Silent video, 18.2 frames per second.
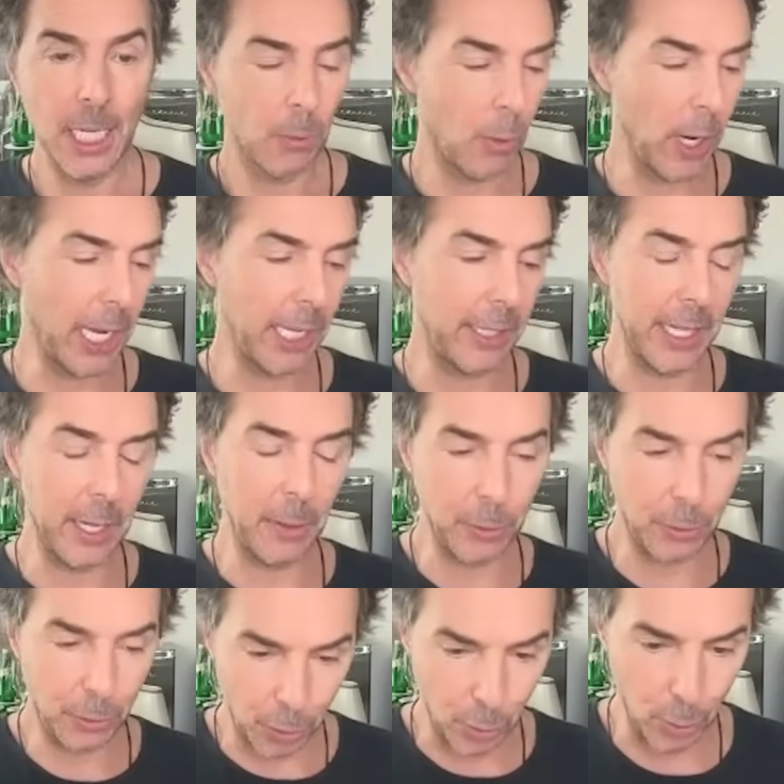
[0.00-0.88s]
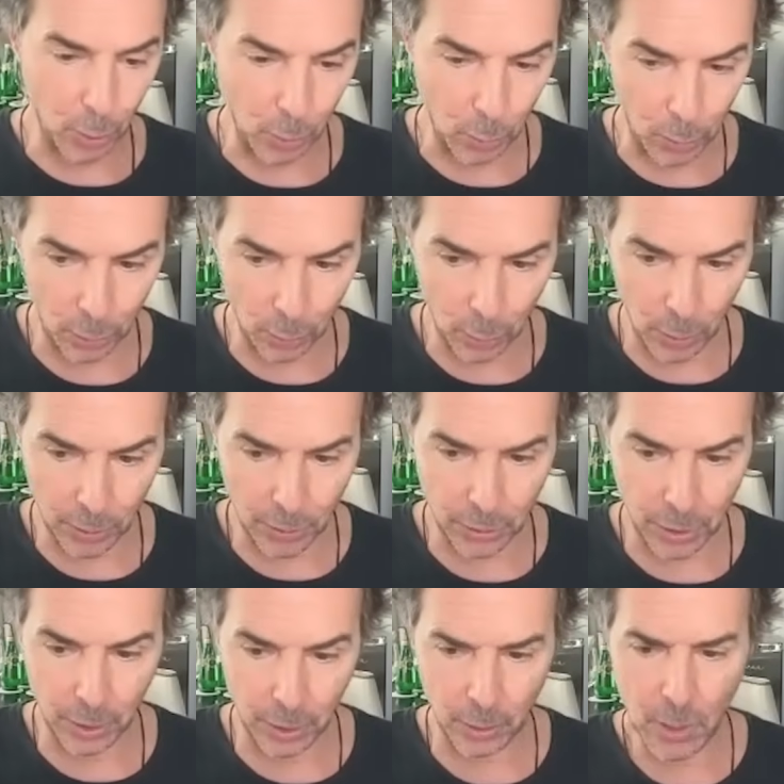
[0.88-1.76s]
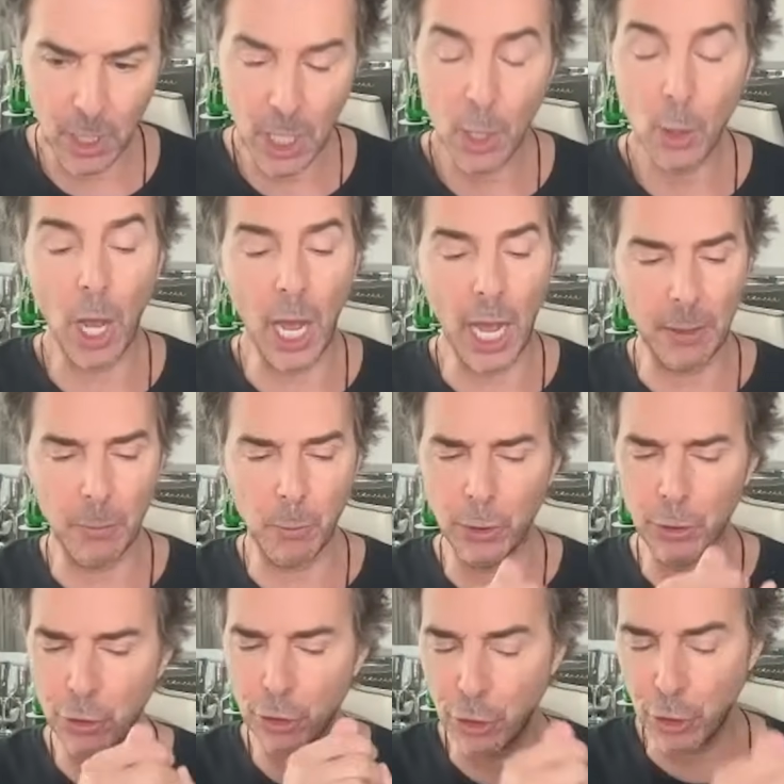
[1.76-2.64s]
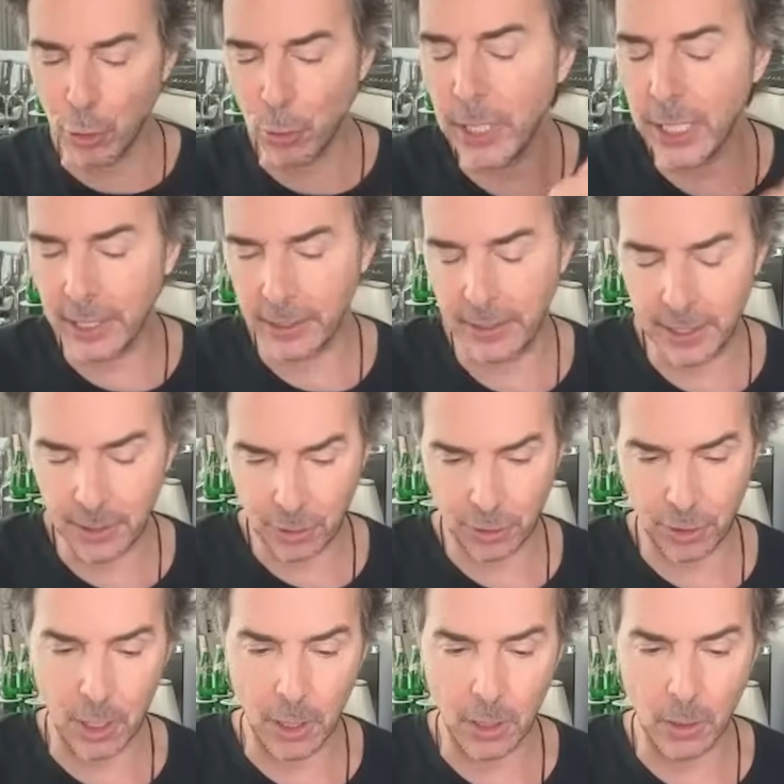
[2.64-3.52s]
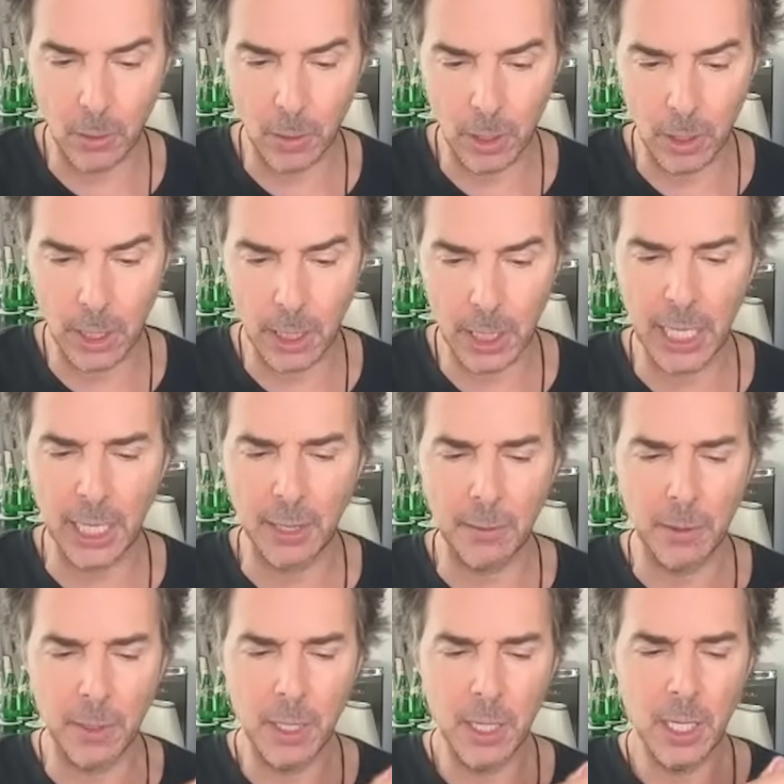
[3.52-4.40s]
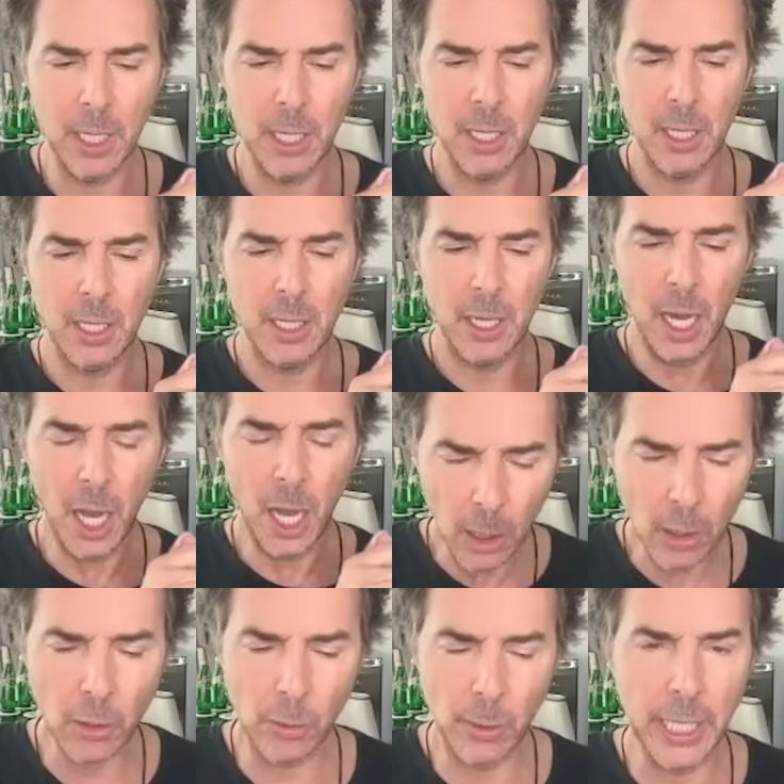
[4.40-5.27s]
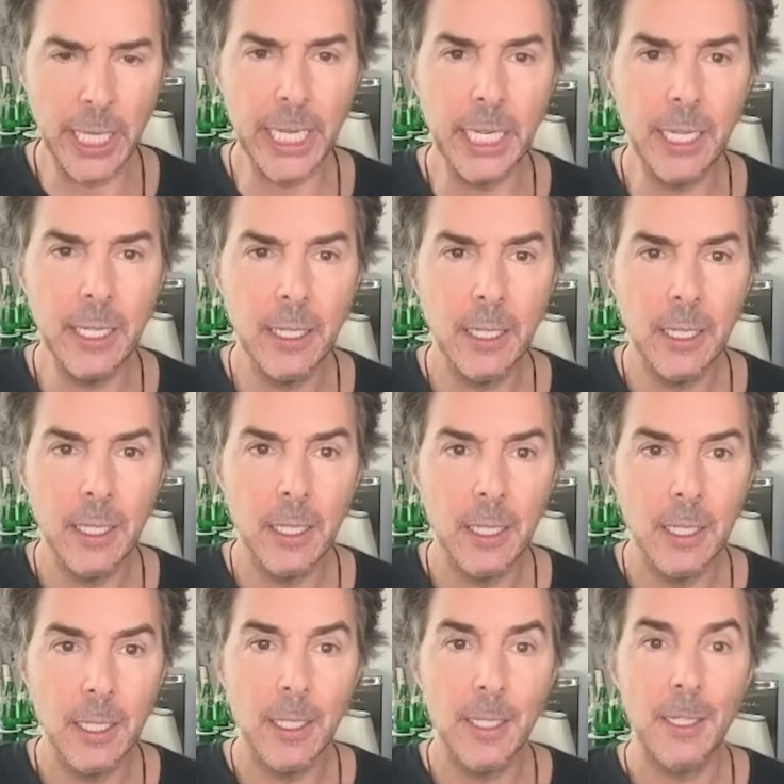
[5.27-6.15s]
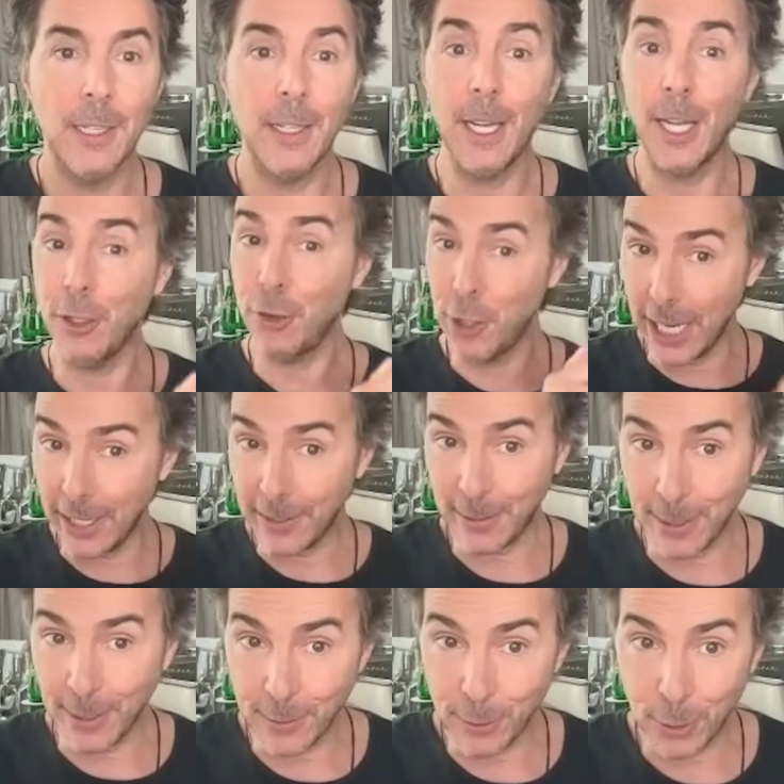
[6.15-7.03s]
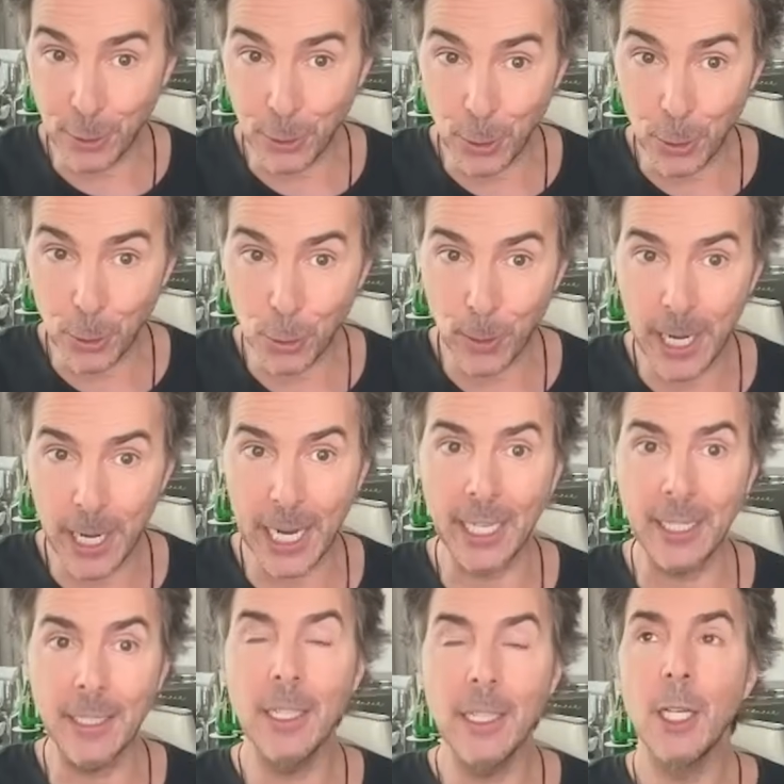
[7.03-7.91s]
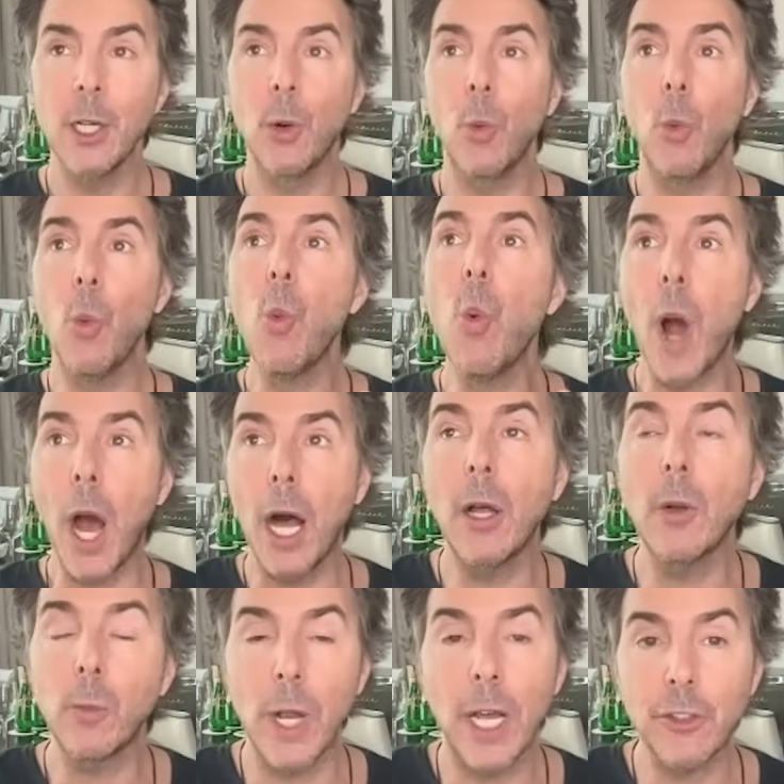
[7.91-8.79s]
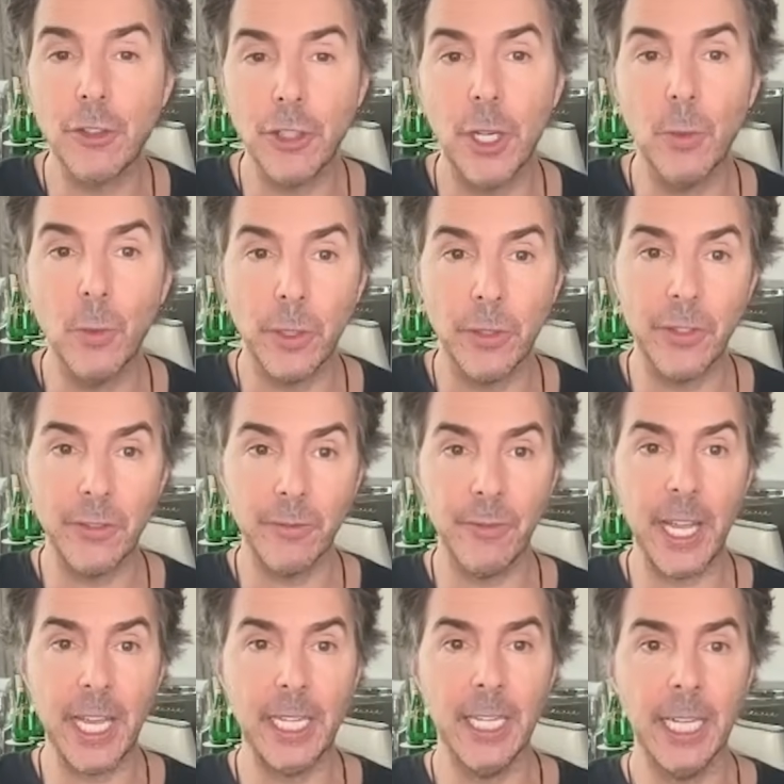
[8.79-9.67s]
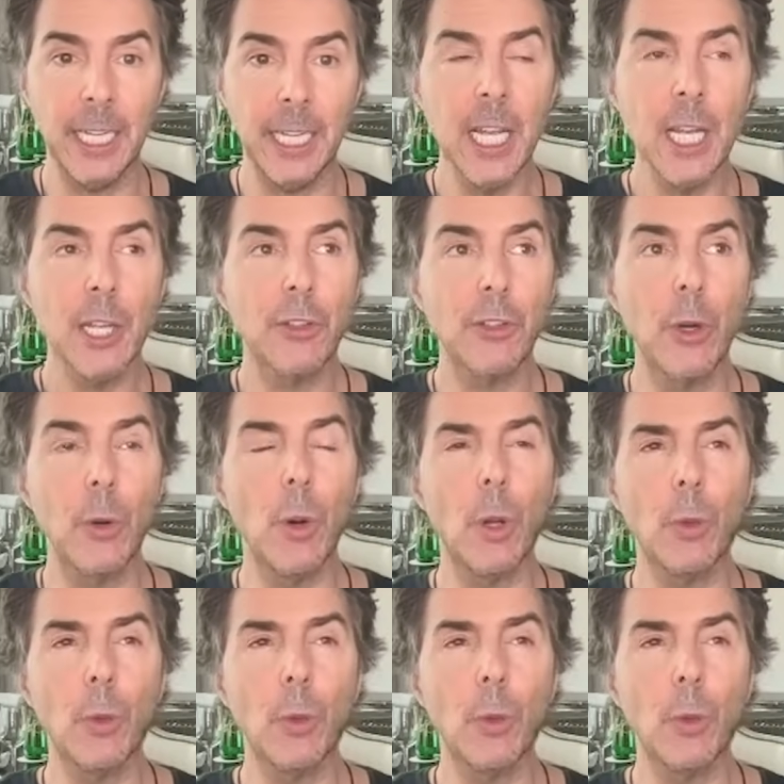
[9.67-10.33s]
Right? That was true in World War II. I was shooting this show in Hungary, adjacent to Ukraine, while Russia was invading. So